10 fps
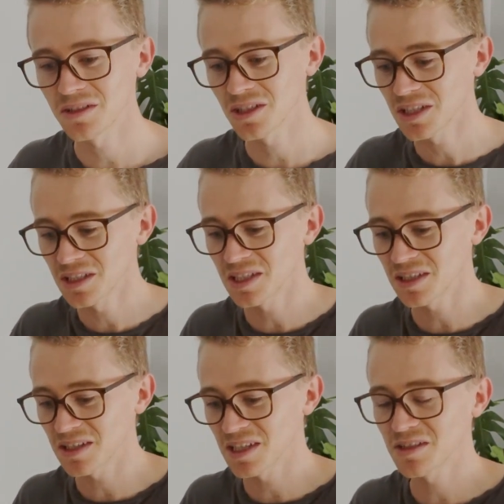You can
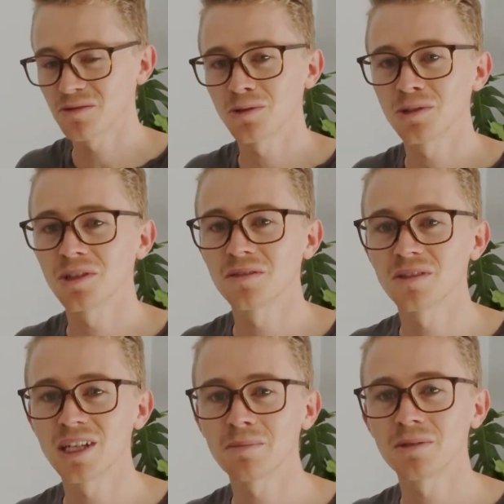get that strong
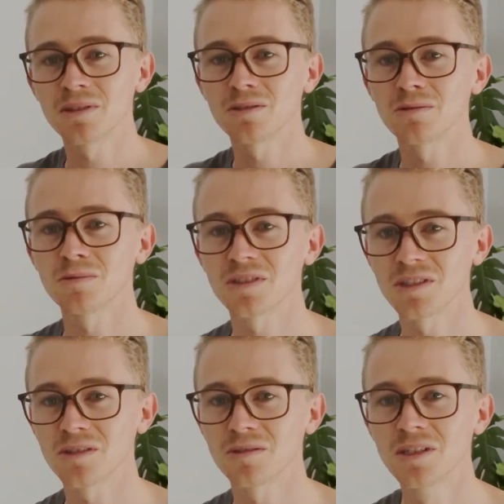overlap and a good
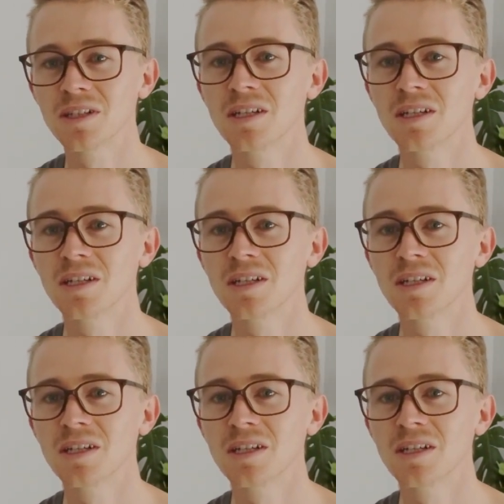result.